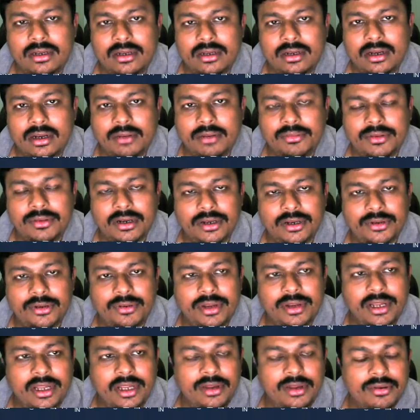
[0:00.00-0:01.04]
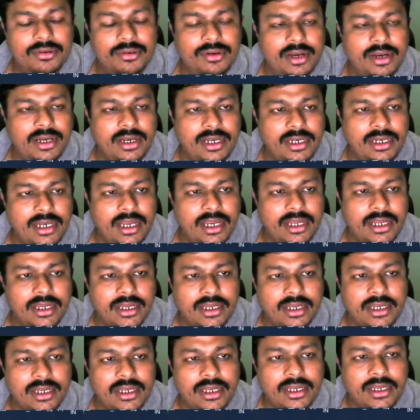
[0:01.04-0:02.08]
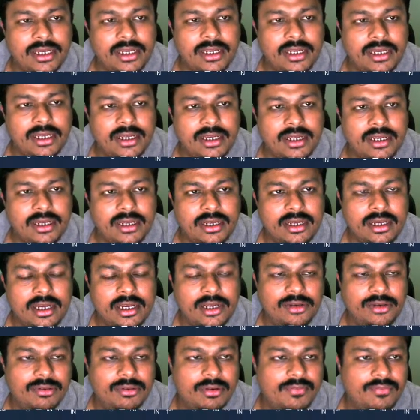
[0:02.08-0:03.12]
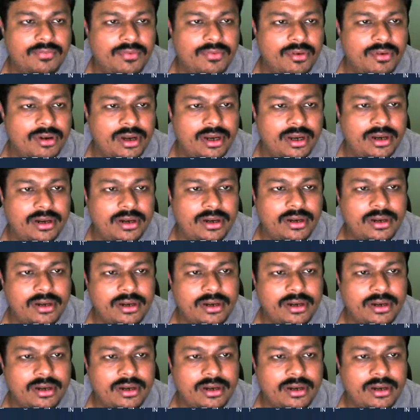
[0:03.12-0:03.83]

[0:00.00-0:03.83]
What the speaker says: after doing your editing into a folder,